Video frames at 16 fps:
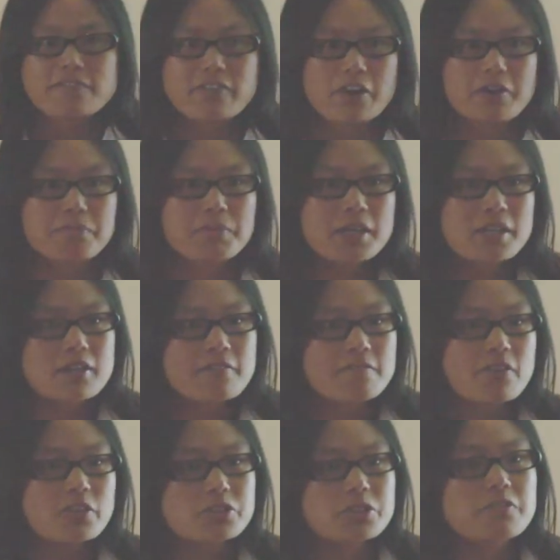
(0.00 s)
from
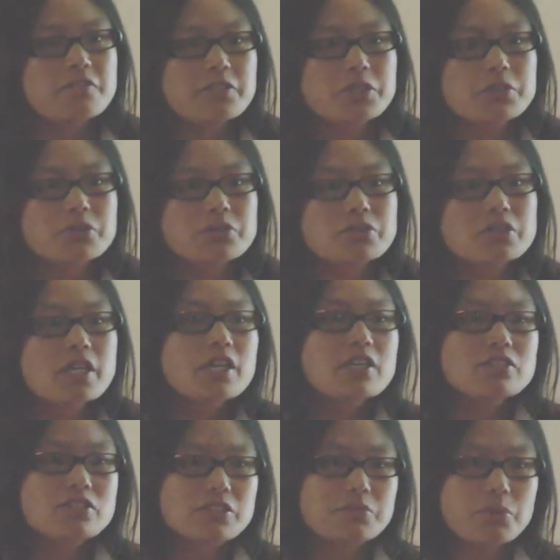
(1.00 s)
fossil fuels
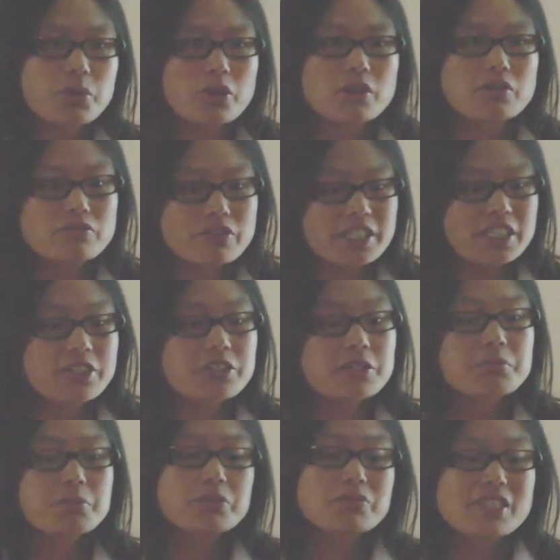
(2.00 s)
to more
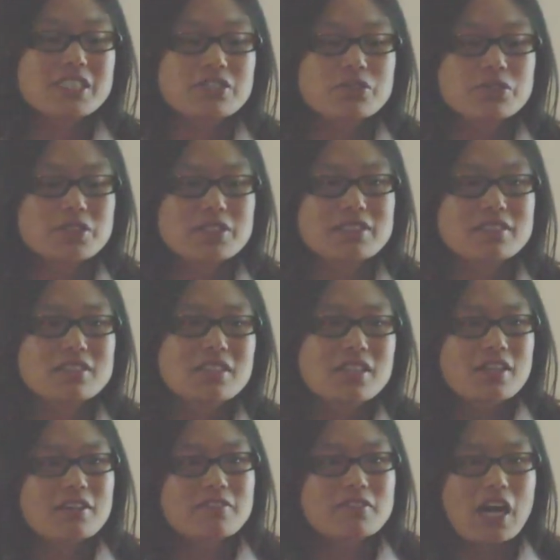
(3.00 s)
renewable resources.
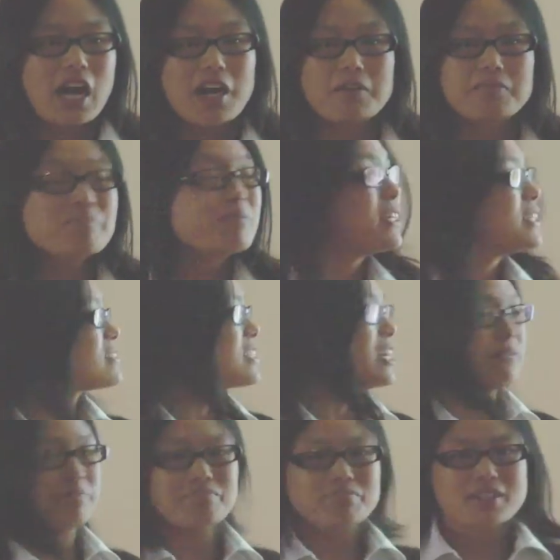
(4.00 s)
Um,
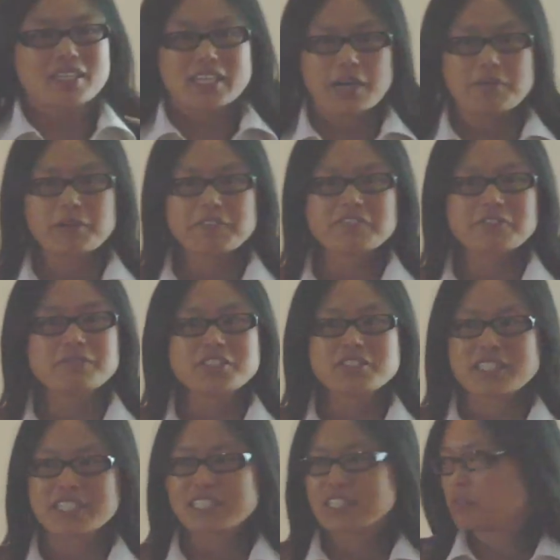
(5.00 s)
so coming from New
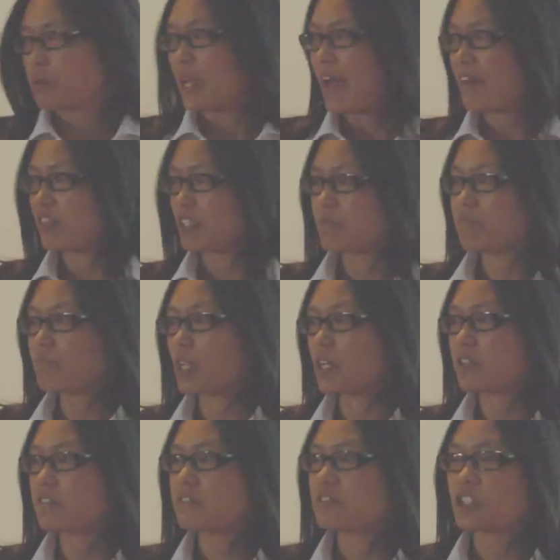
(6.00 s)
Zealand, we have a
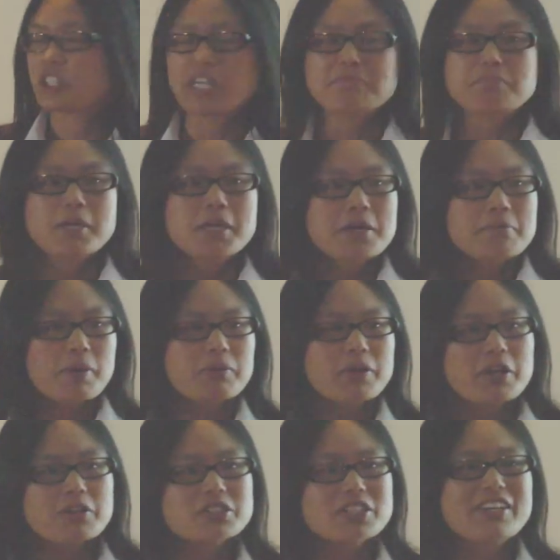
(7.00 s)
lot of sheep, but
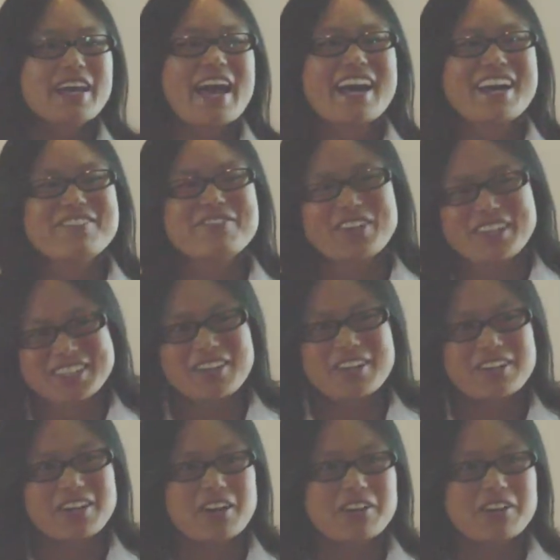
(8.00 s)
we also have a lot